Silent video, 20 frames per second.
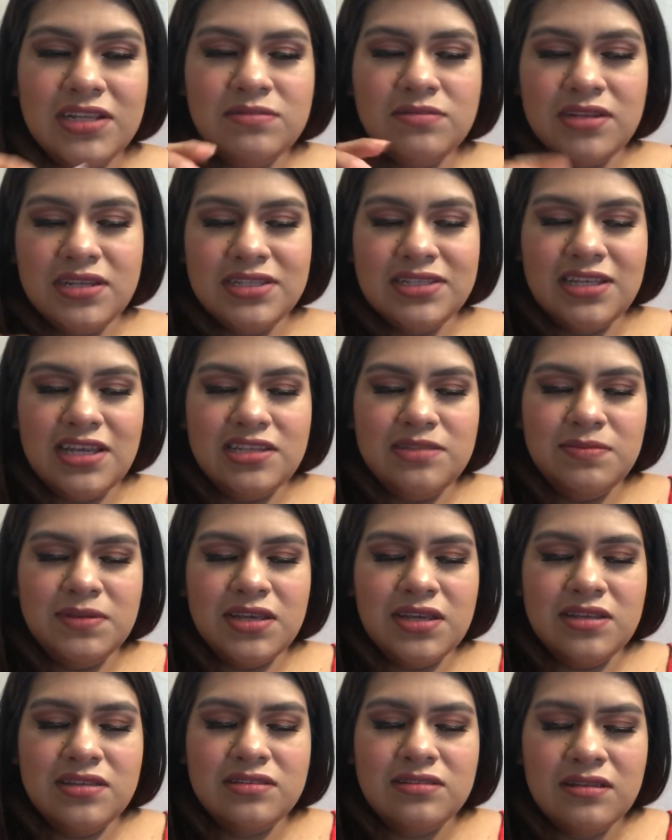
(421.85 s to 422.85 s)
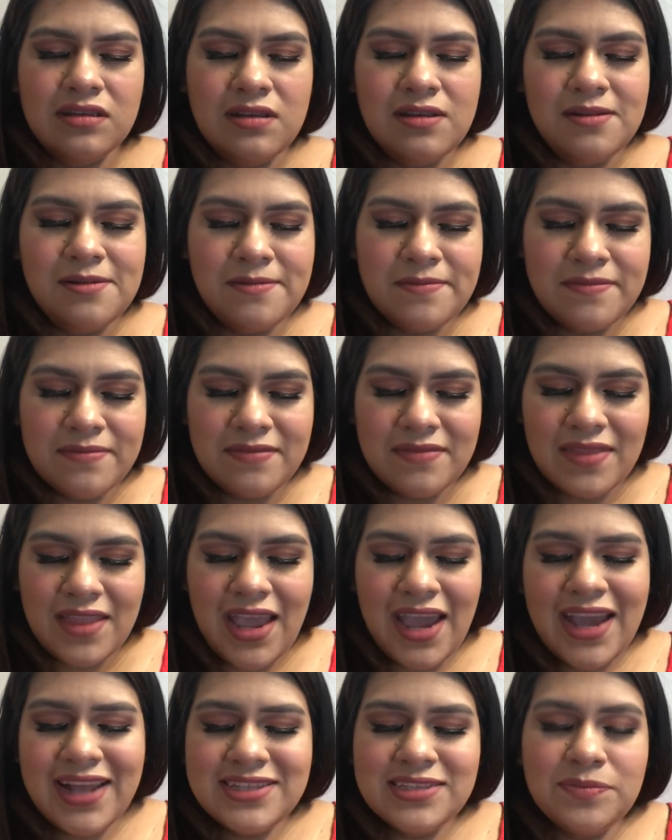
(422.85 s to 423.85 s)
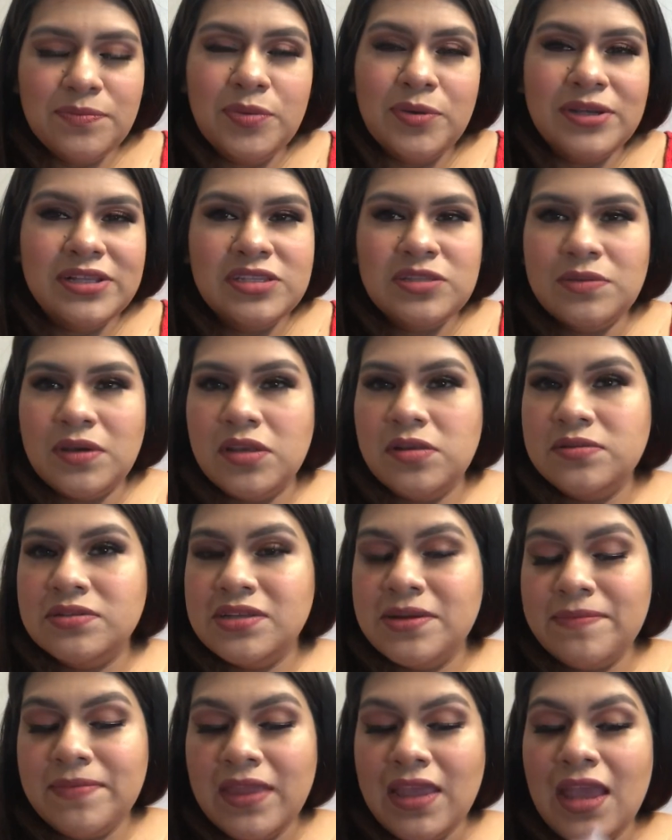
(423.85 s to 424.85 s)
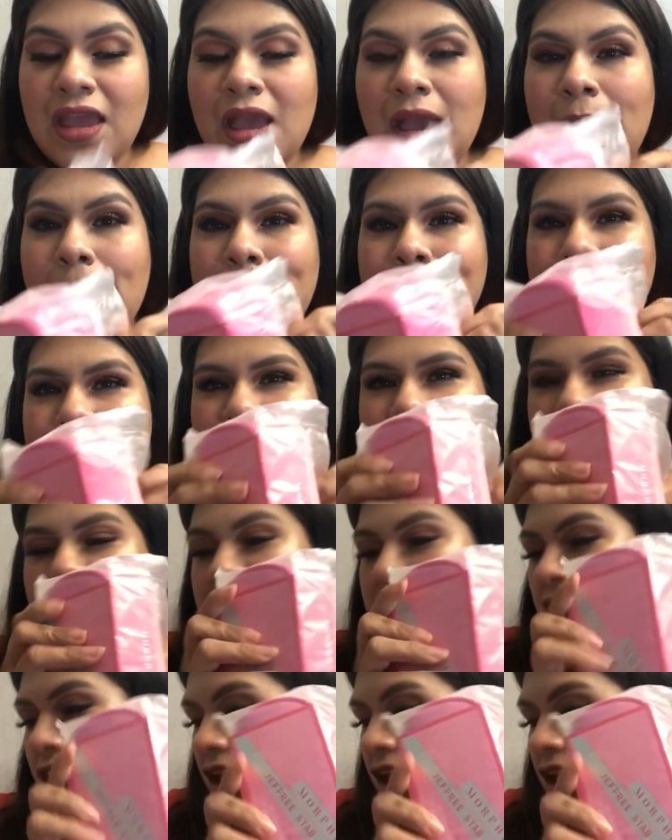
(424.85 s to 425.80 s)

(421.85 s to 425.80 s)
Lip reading: what it says because I had some points, so I used them, like $3.